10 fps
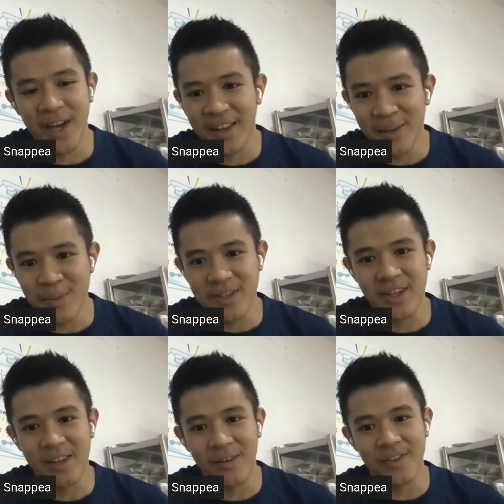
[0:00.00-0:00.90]
to
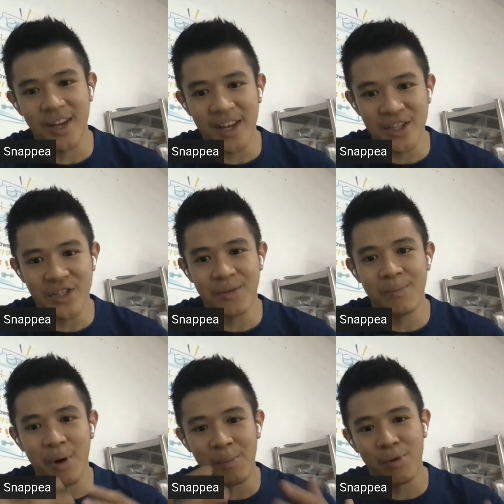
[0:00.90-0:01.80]
90% of the
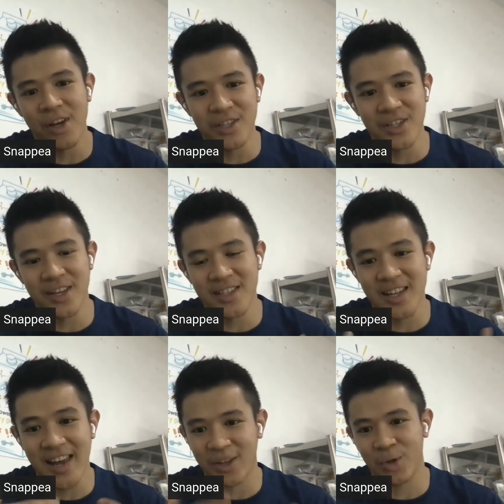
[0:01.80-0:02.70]
Asian population is
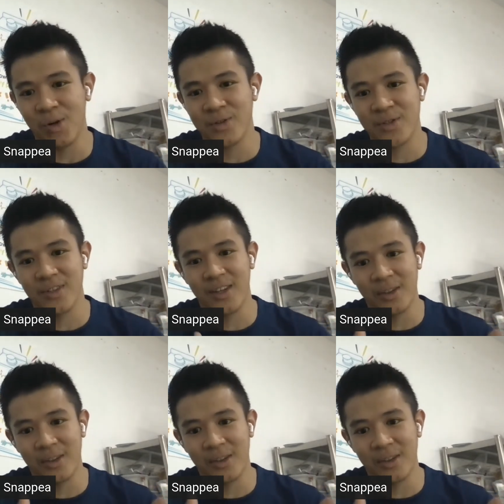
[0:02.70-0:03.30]
lactose